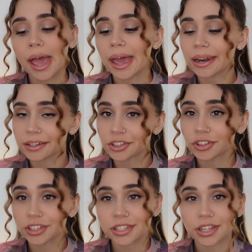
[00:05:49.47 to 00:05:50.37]
and I
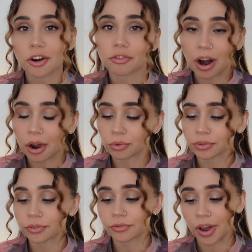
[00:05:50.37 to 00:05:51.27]
took this
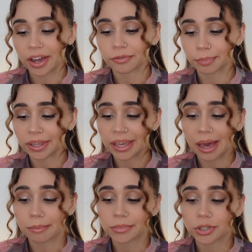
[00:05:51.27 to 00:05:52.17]
around 5 p.m.